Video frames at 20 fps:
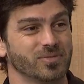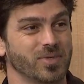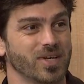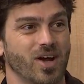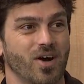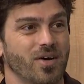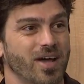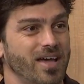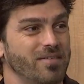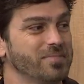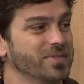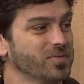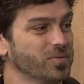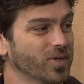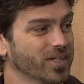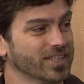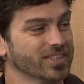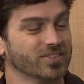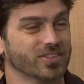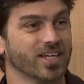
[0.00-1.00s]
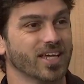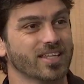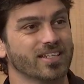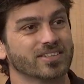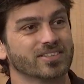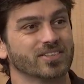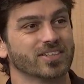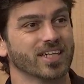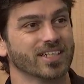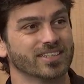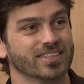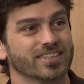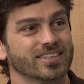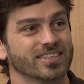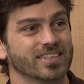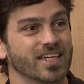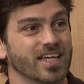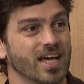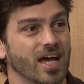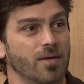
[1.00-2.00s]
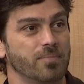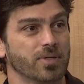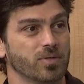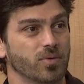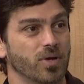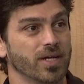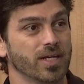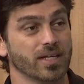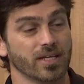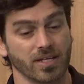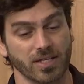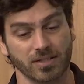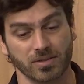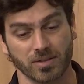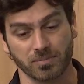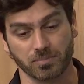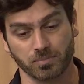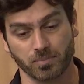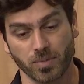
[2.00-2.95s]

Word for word: We all have been working together to get this up and running, in,